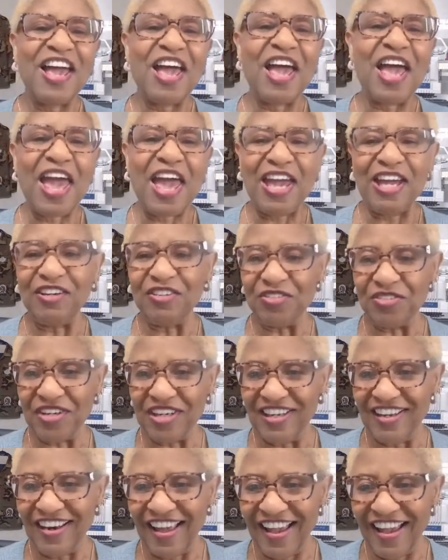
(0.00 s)
Andrea
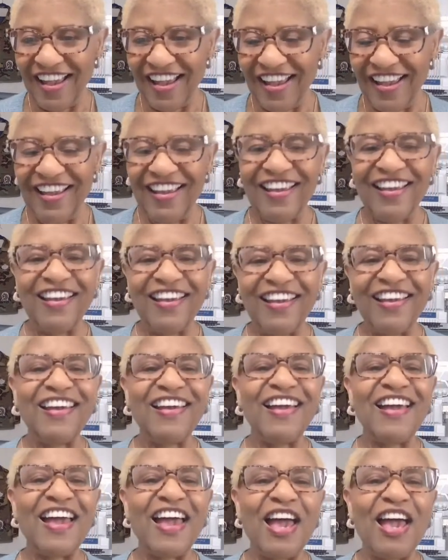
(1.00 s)
and I
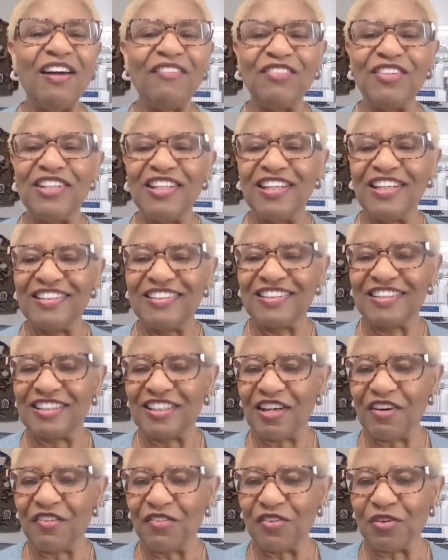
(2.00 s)
have done
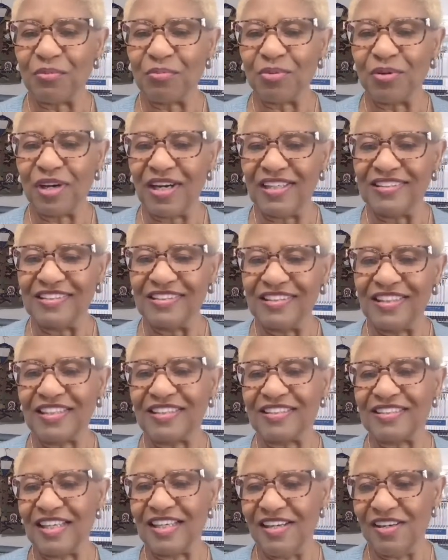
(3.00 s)
several projects.
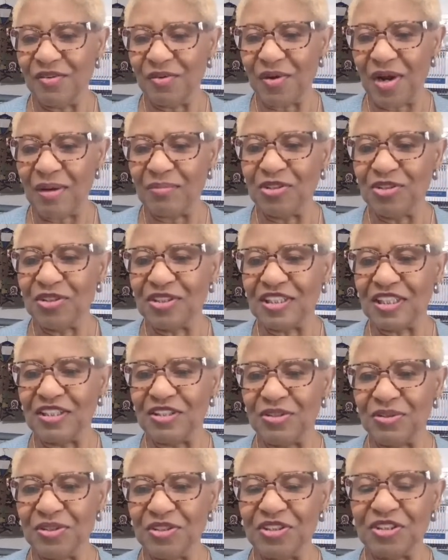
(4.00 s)
Robin, you said
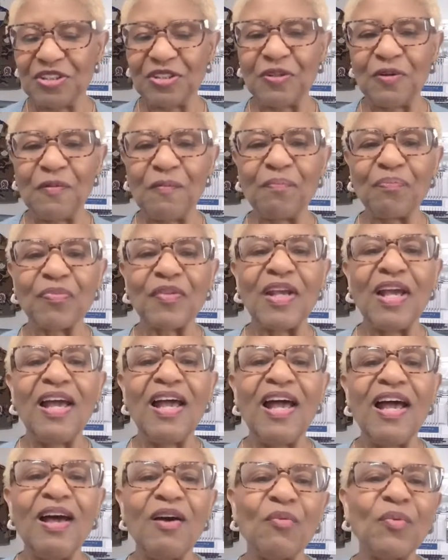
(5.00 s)
do a Zoom.
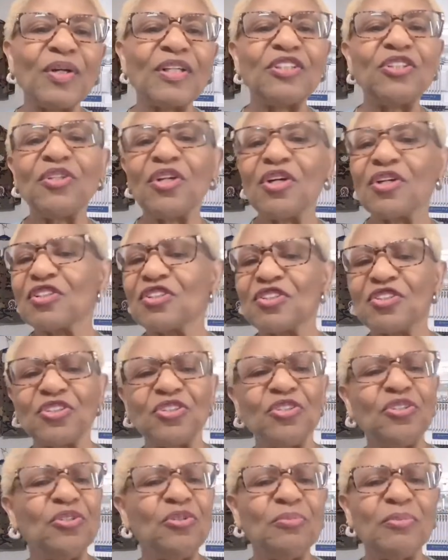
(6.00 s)
Well, the
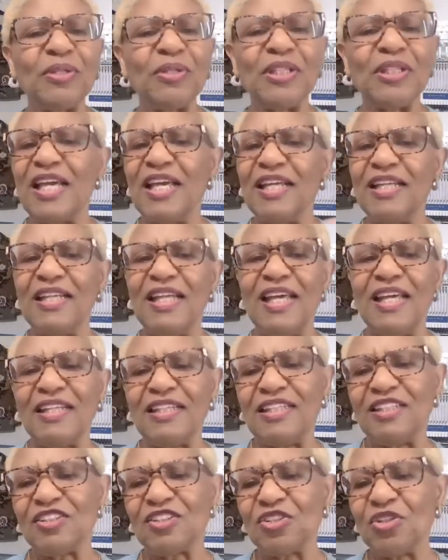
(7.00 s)
Zoom and
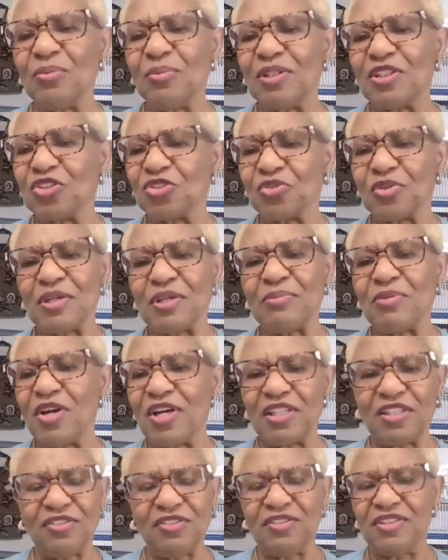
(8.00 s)
the Zoom and the
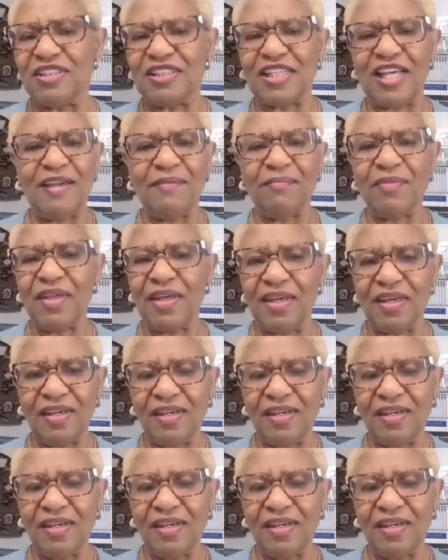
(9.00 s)
Streamyard do the same thing.